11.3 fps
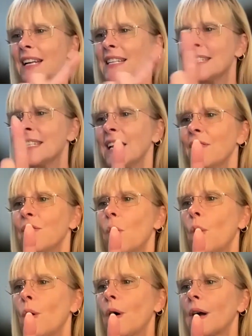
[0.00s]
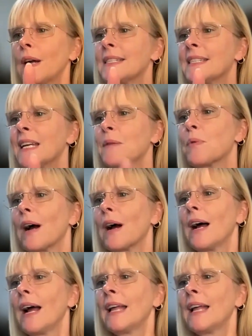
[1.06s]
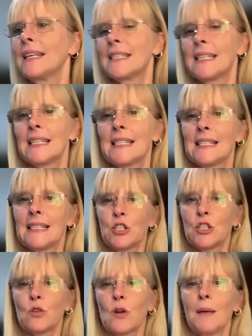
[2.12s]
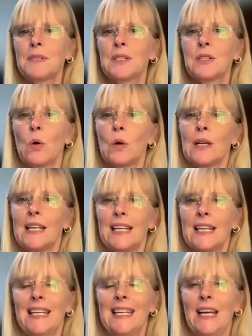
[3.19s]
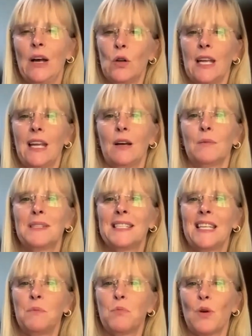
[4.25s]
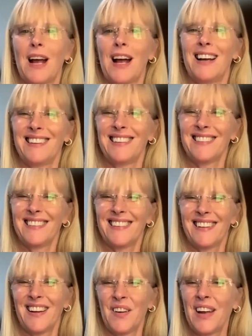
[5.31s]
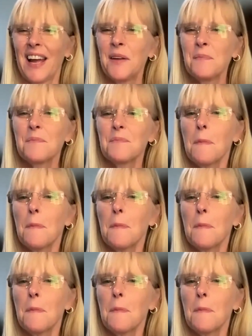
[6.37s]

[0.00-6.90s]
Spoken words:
Z for zebra, and this is the stripes on him, zebra, okay?